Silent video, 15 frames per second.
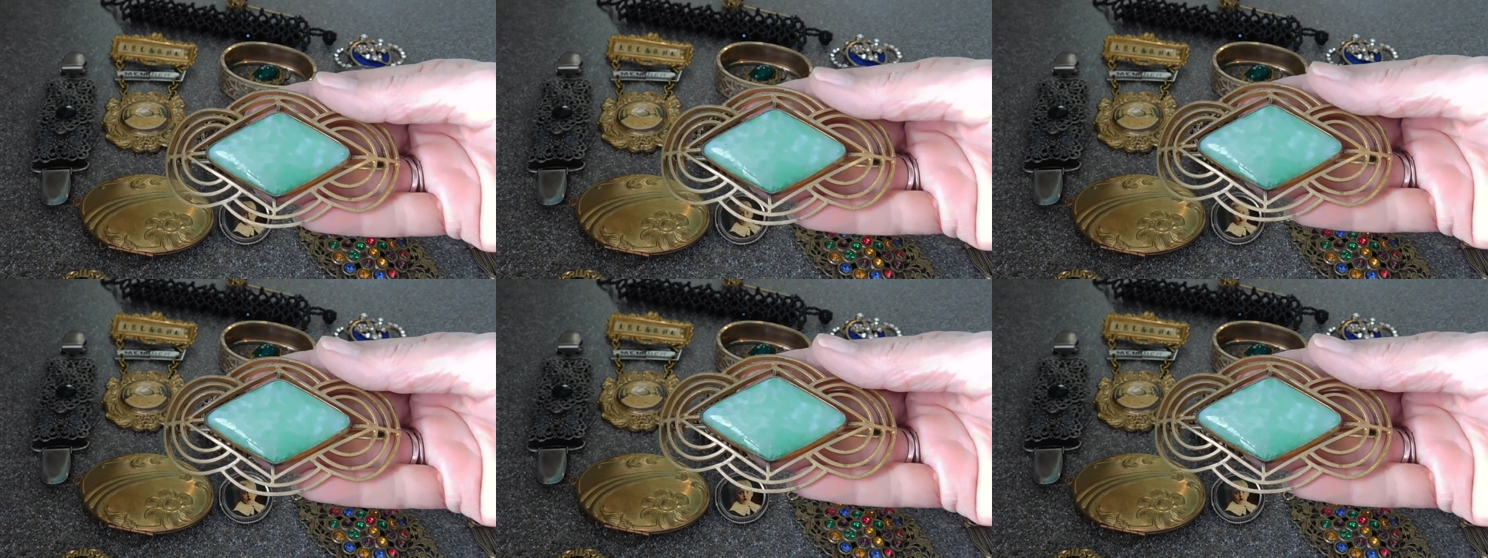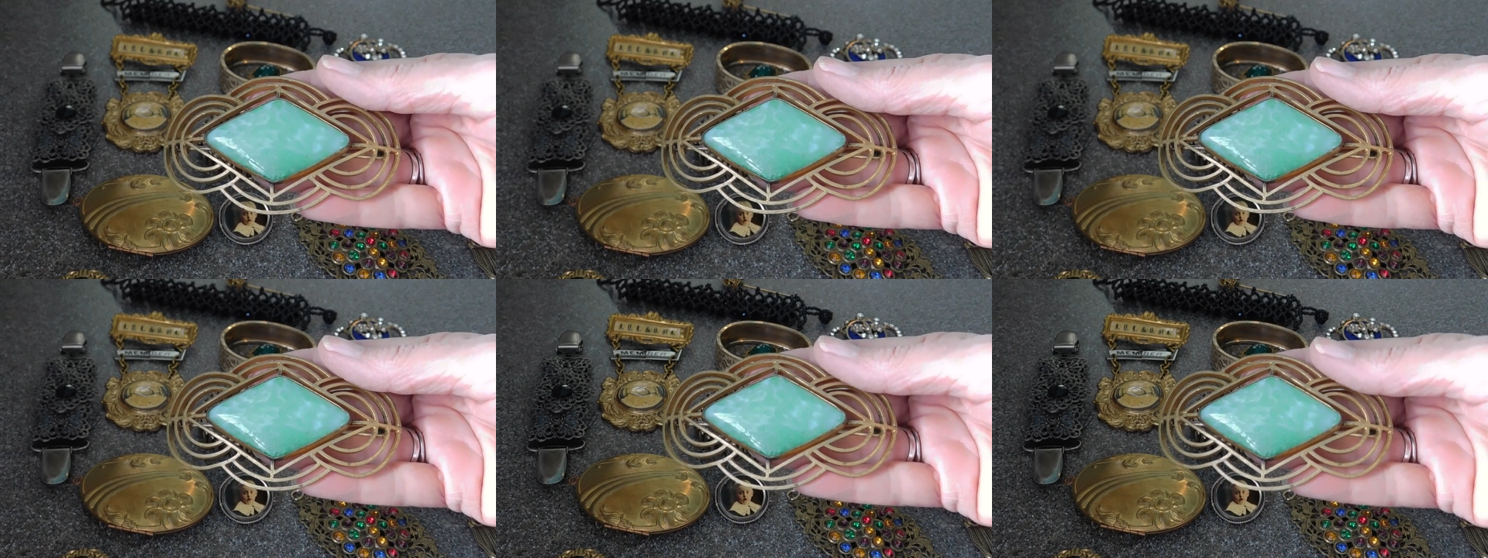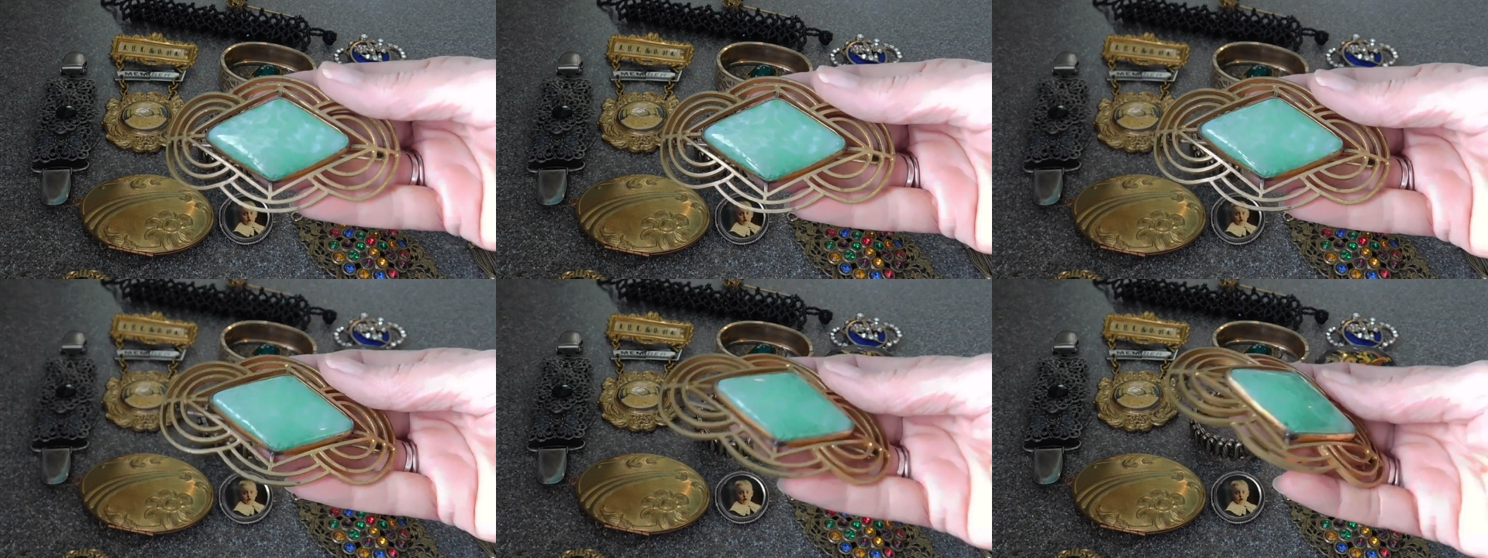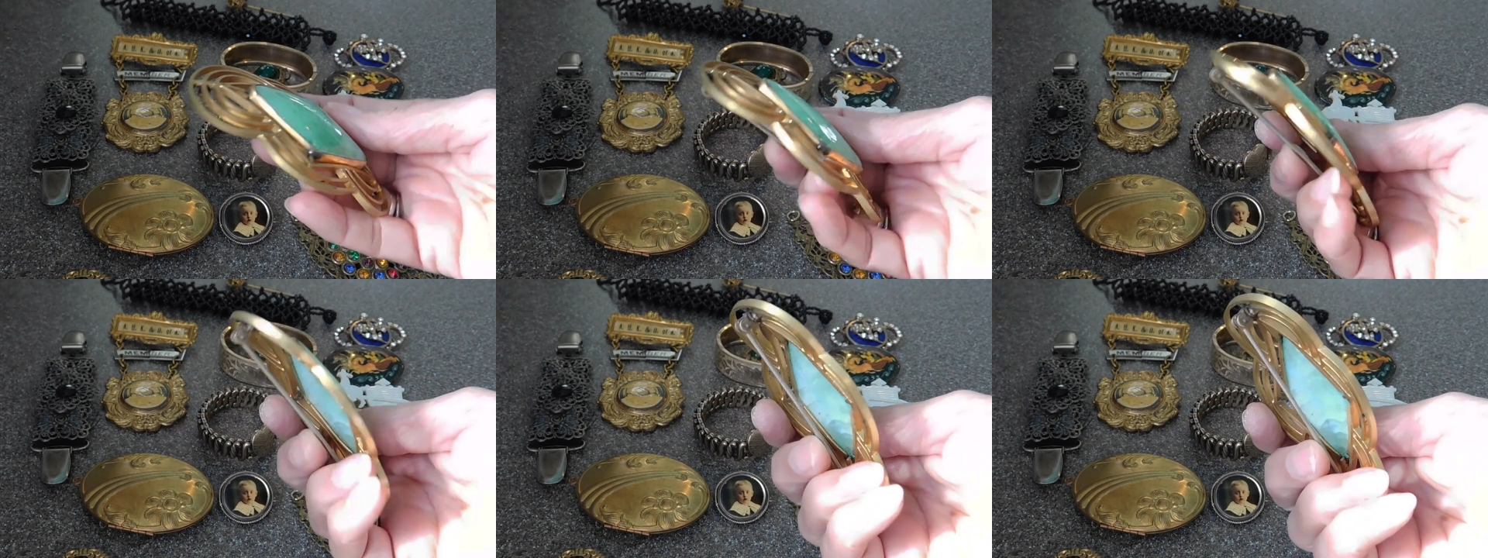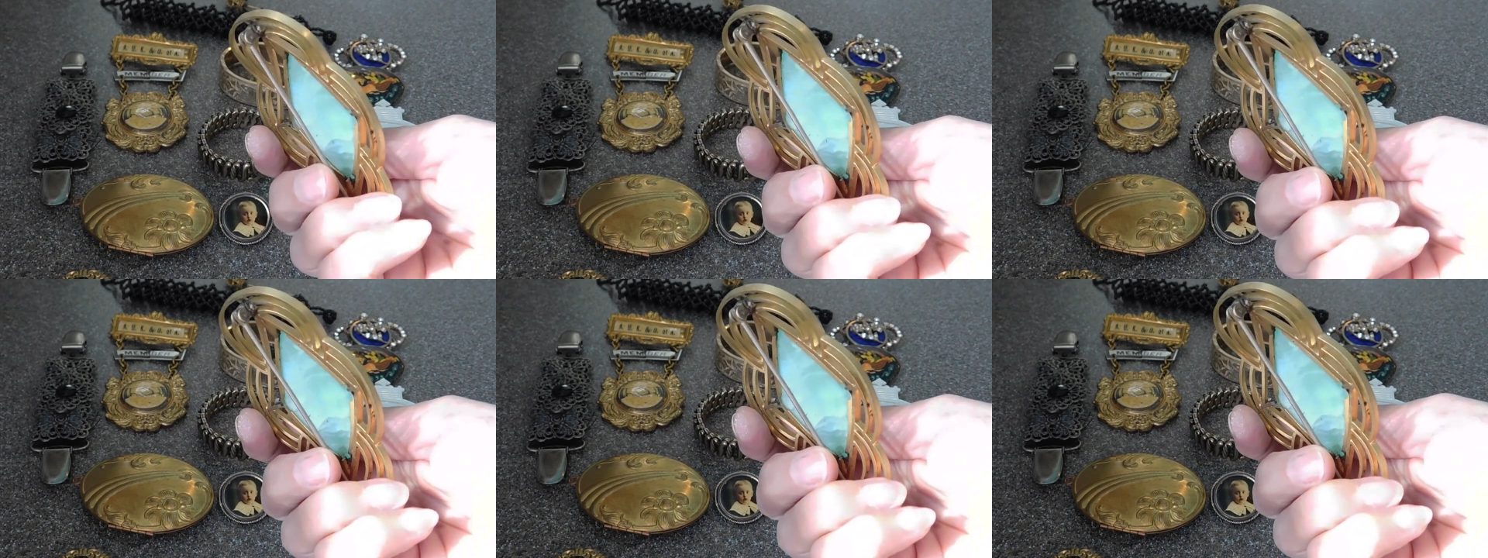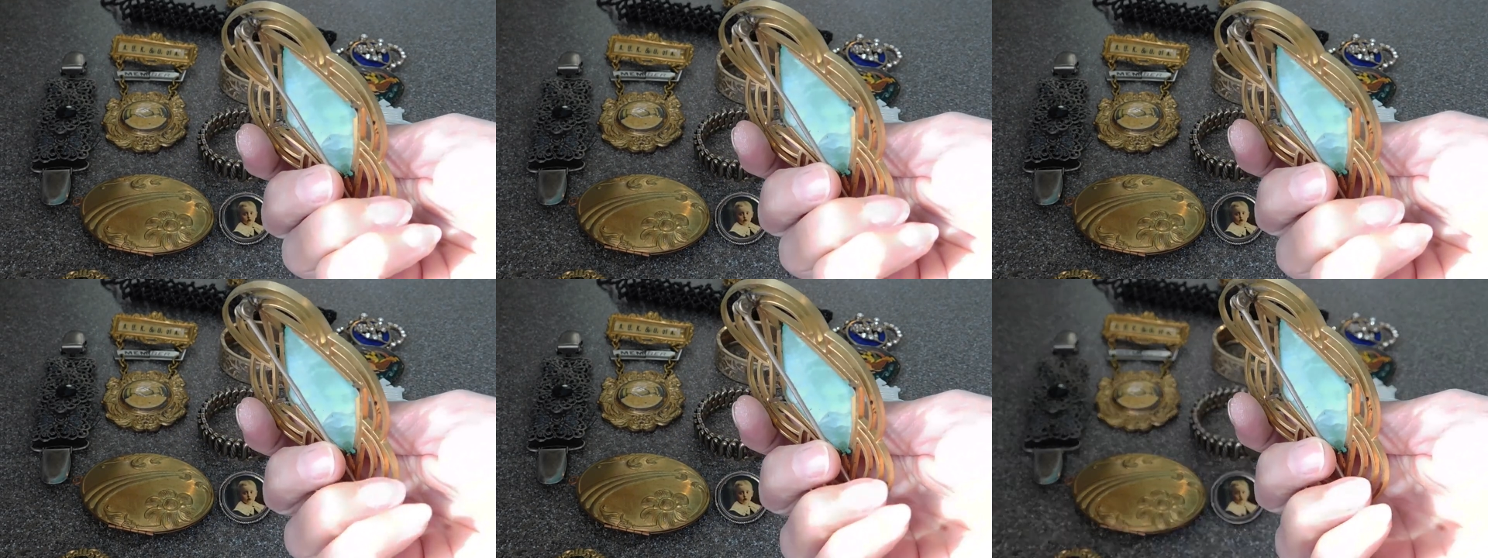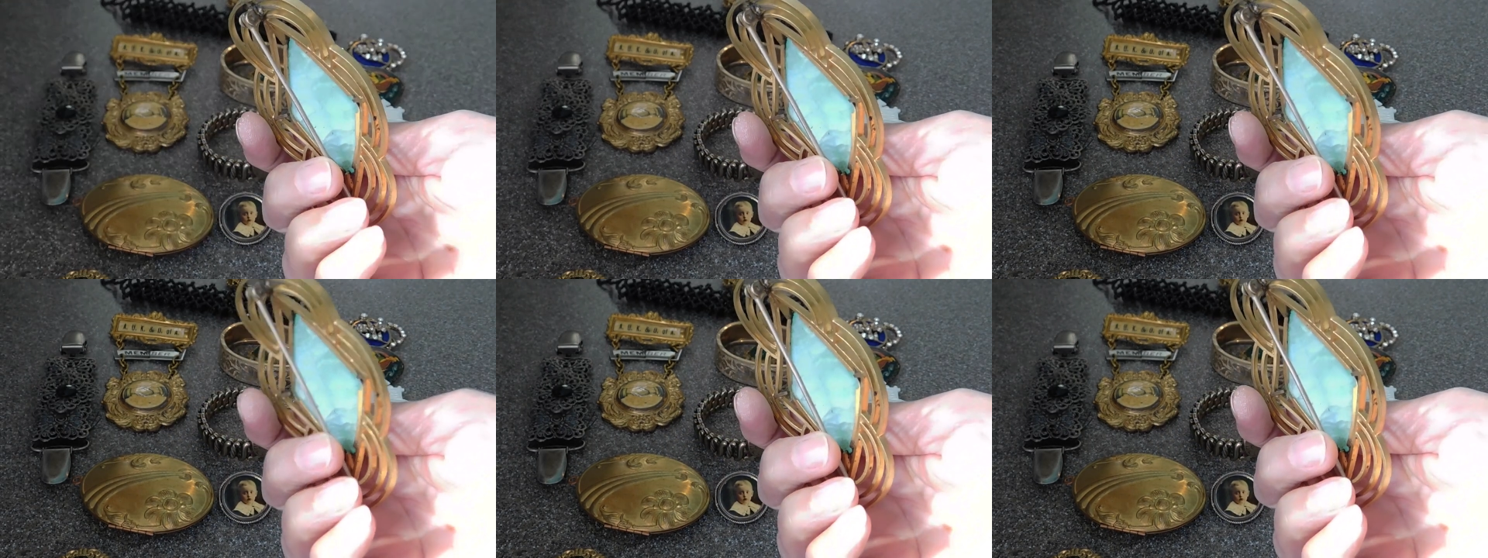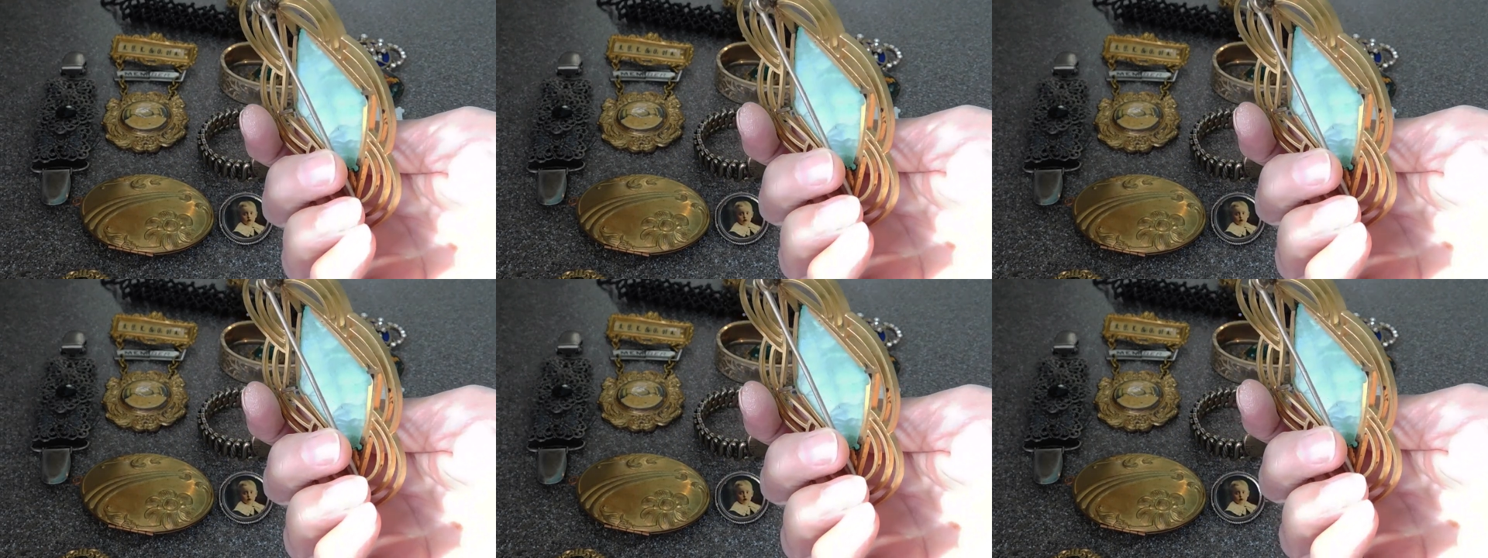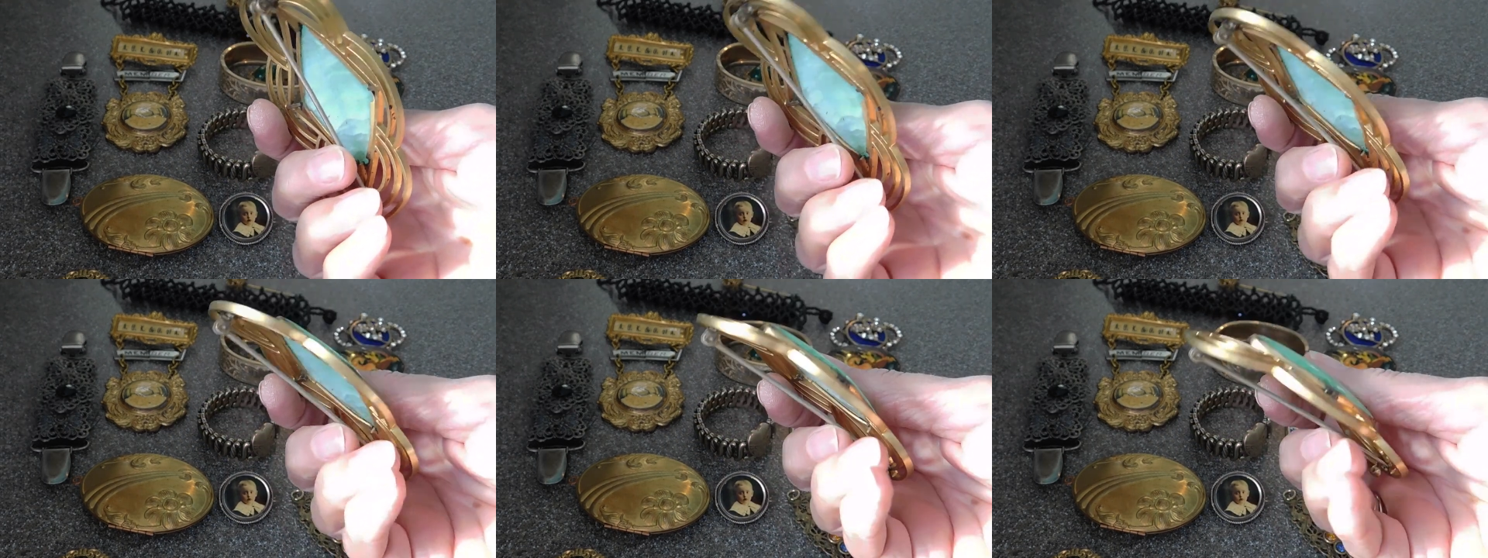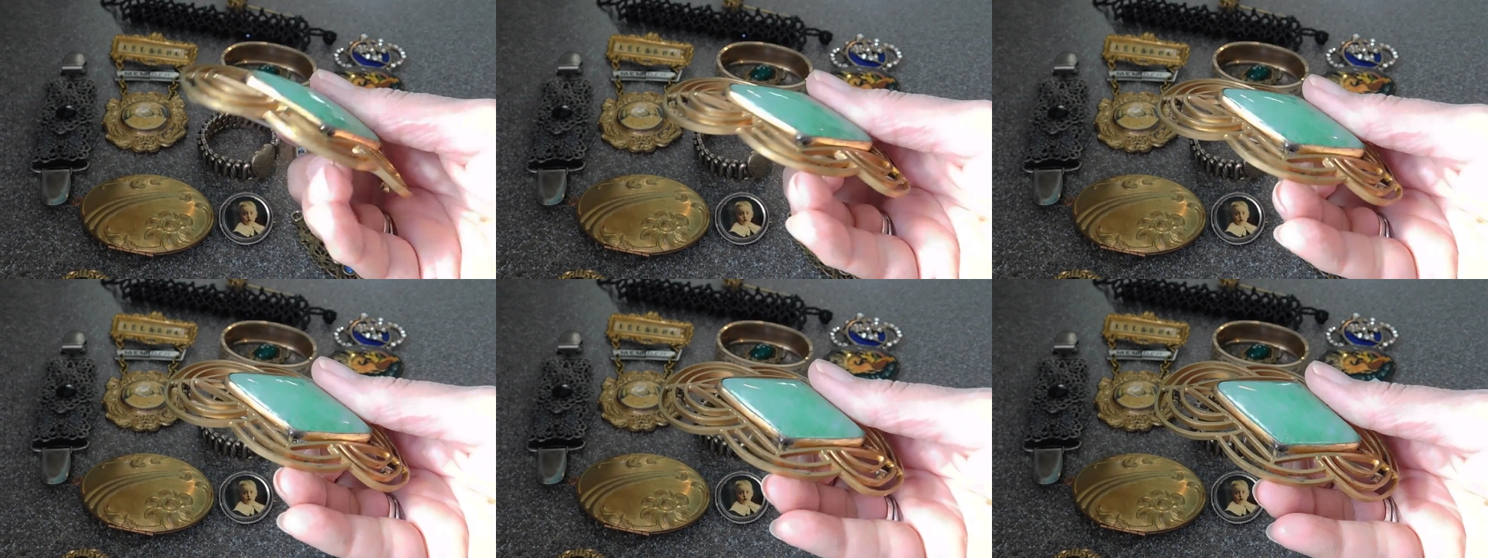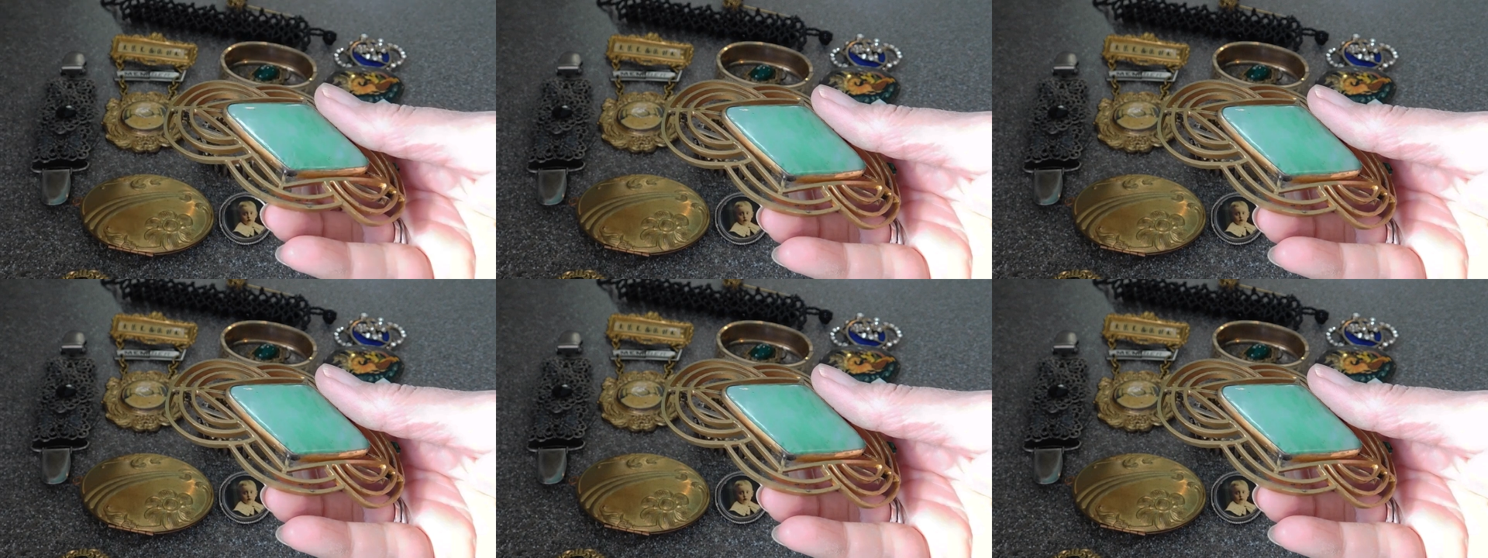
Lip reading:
Nobody's mouth can be seen.